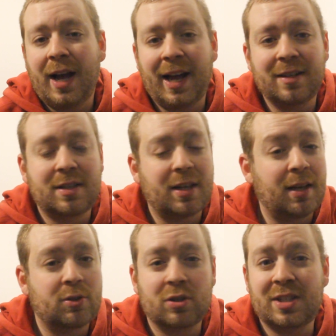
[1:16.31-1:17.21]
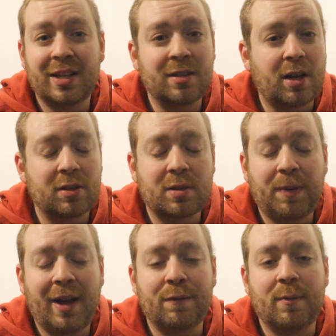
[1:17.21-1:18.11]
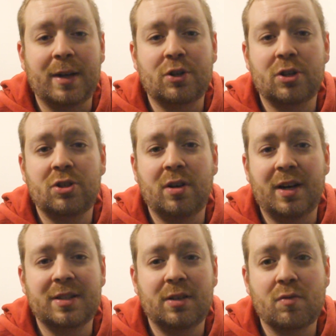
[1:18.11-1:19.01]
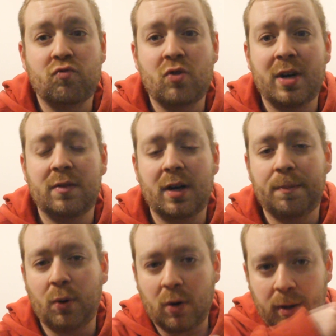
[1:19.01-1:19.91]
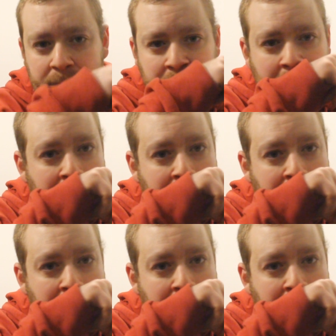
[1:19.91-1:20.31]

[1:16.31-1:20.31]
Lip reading: and it just didn't go to plan for Manchester United. Really, really poor.